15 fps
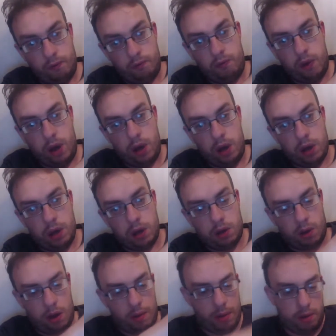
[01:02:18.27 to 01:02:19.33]
really
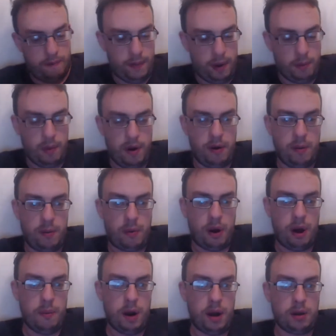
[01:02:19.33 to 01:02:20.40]
good. Quality. I'm wearing a
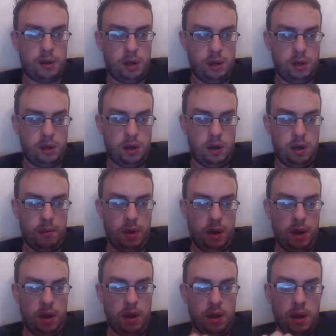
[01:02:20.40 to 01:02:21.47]
Primark t-shirt at the
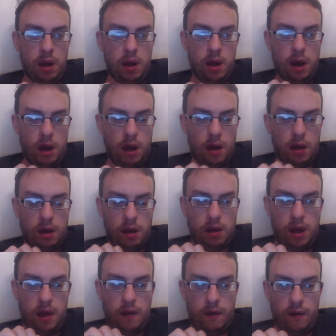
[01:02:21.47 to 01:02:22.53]
minute, and the
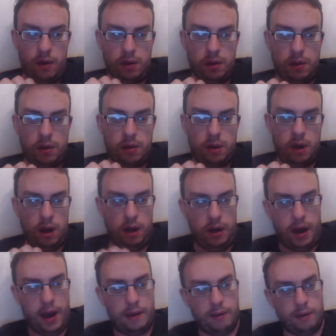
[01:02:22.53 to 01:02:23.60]
difference in
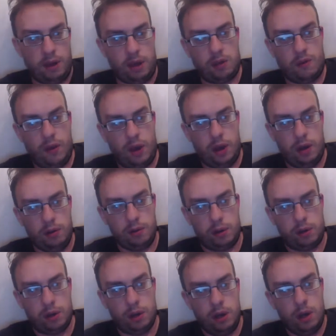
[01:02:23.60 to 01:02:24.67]
how this
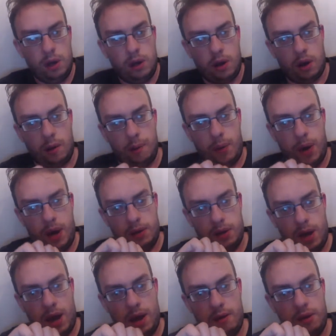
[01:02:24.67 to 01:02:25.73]
feels compared
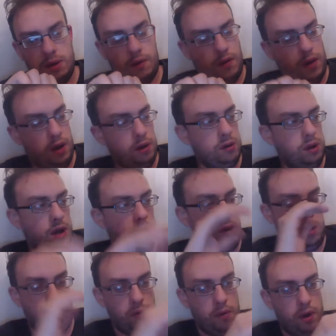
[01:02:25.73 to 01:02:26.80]
to how this feels
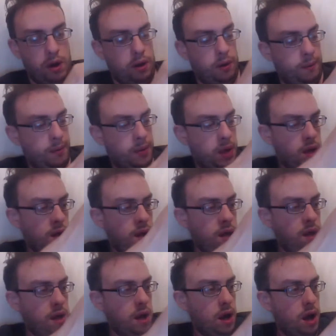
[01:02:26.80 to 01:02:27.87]
is unreal.
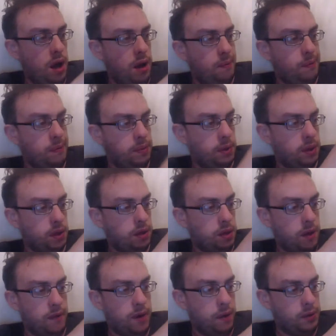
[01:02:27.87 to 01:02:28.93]
Um,
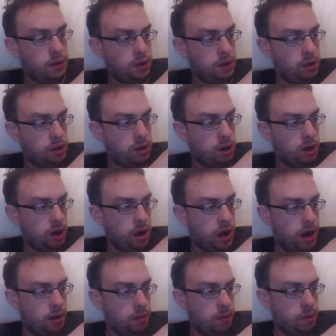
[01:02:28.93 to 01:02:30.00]
they've obviously just cut
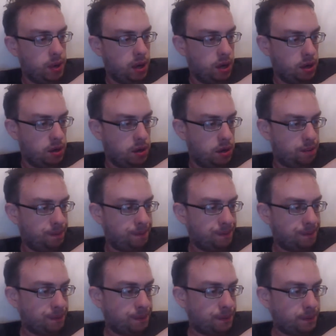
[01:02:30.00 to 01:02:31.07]
it out because
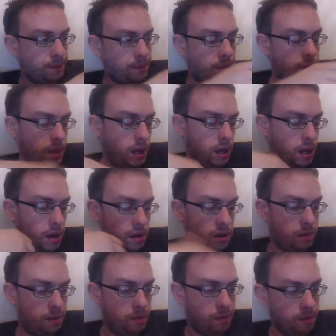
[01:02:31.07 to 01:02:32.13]

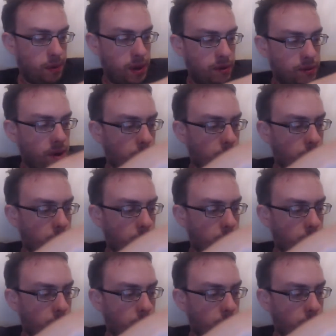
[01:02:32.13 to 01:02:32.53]
it's been